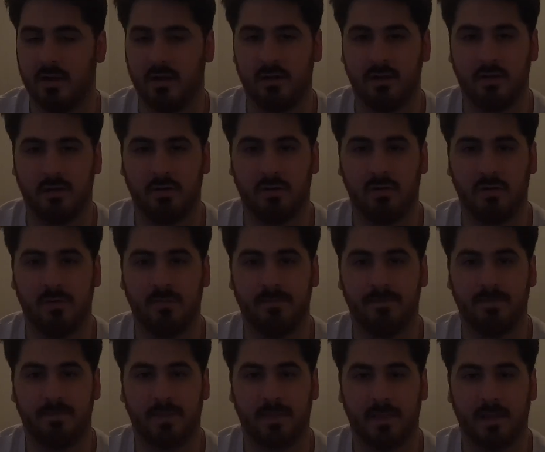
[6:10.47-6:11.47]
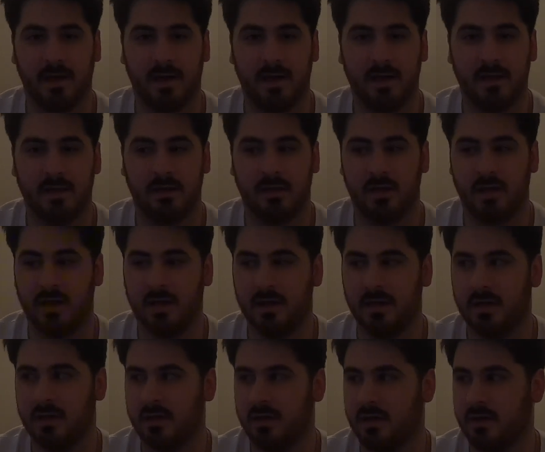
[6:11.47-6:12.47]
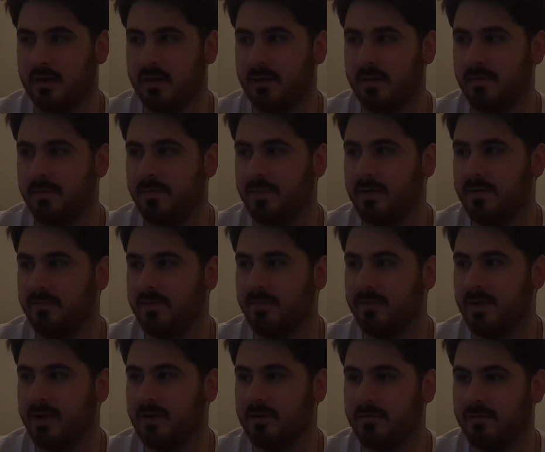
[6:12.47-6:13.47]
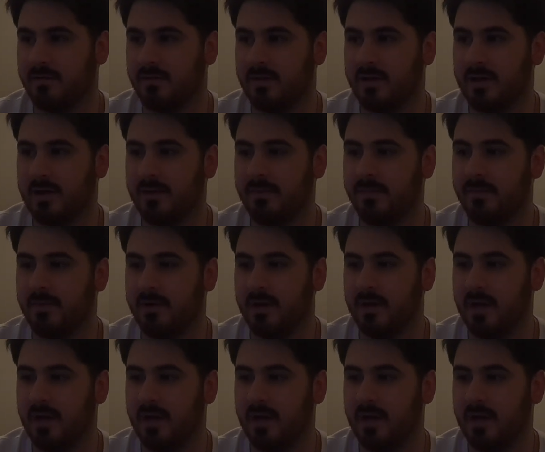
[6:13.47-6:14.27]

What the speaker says: So it's a bit of a mix for them,